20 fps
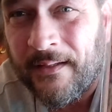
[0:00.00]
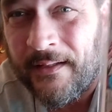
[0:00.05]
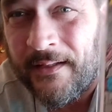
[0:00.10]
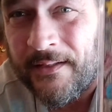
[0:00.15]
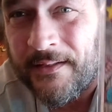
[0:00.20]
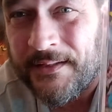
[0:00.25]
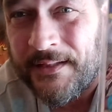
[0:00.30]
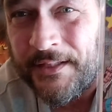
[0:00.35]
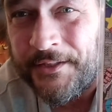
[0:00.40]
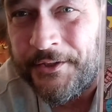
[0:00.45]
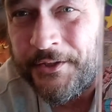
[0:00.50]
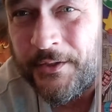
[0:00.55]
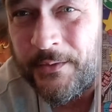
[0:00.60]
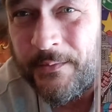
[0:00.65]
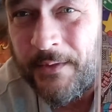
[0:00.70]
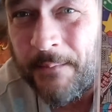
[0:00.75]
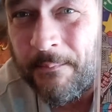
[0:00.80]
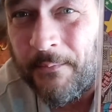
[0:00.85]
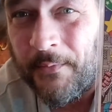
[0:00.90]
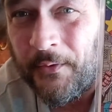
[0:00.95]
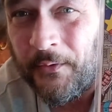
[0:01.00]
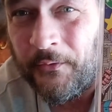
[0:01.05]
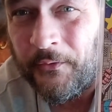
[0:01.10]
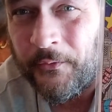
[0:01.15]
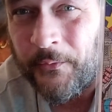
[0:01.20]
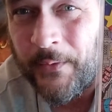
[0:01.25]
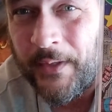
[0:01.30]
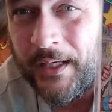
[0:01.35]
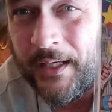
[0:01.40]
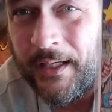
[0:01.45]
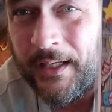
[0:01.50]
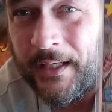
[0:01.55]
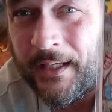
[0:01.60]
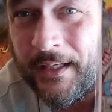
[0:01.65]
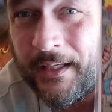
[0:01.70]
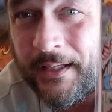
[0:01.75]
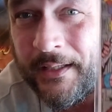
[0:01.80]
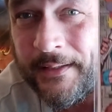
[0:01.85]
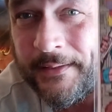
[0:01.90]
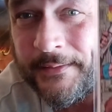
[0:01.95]
Here's issue number
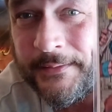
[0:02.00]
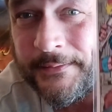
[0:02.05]
3.